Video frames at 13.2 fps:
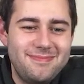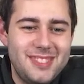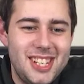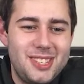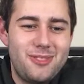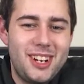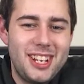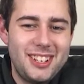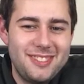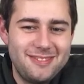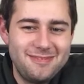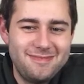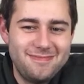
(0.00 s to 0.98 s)
She's funny
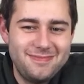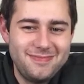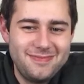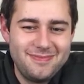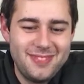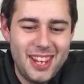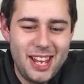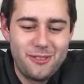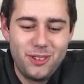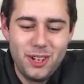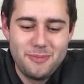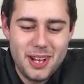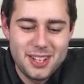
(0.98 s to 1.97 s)
and
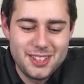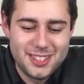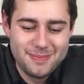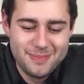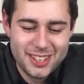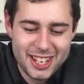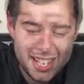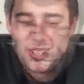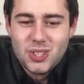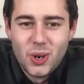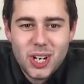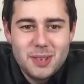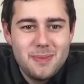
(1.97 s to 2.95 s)
full of puns.
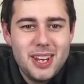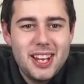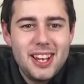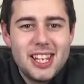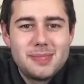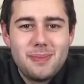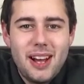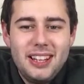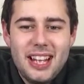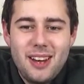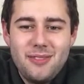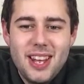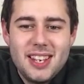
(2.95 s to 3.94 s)
Joining me is my
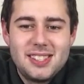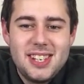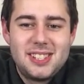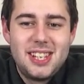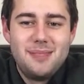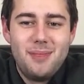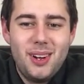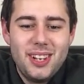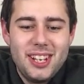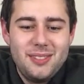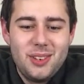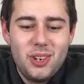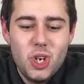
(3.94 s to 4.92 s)
lovely assistant
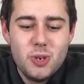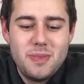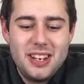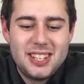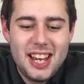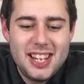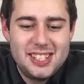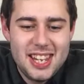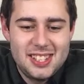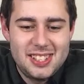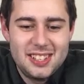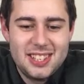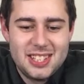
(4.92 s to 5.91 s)
Molly, who will be taste
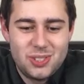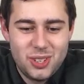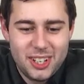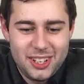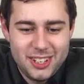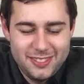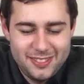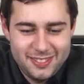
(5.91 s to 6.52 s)
testing this drink.